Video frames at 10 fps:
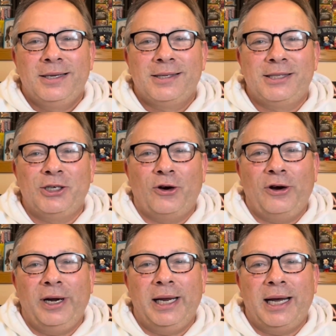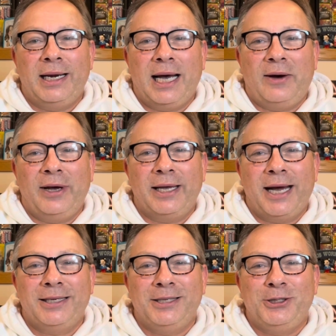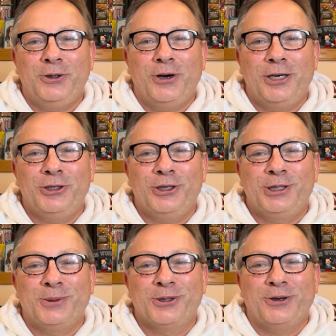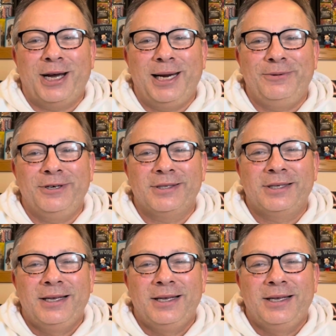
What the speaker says: story on how I got to 200 subscribers.